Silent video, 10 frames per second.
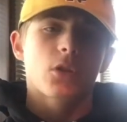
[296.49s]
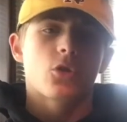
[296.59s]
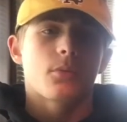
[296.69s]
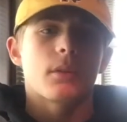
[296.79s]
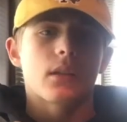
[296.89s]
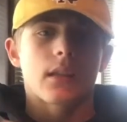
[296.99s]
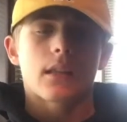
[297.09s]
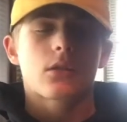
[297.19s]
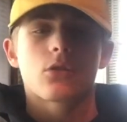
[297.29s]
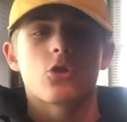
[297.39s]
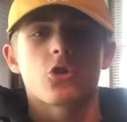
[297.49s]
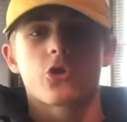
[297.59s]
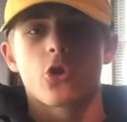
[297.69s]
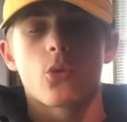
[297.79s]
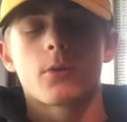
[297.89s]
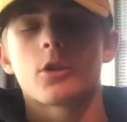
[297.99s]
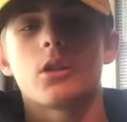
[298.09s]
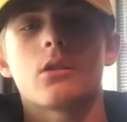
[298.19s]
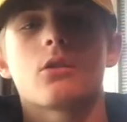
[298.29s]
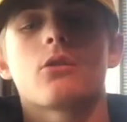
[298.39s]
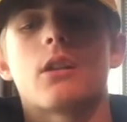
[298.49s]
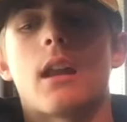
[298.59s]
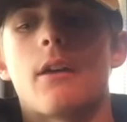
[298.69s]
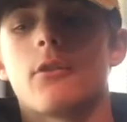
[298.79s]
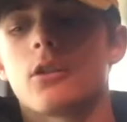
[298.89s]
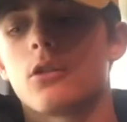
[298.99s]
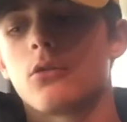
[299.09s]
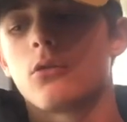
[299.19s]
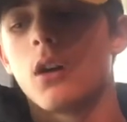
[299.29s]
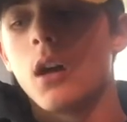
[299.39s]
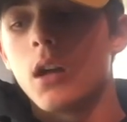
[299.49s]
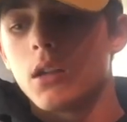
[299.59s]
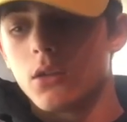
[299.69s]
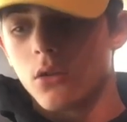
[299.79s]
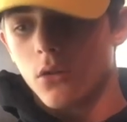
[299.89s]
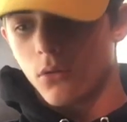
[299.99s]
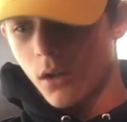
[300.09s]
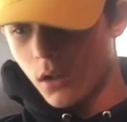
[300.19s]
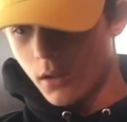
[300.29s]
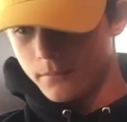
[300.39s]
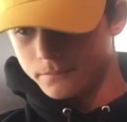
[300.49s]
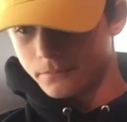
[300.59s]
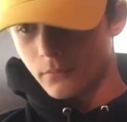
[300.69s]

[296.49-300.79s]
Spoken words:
just because that's just so much easier than having to, you know,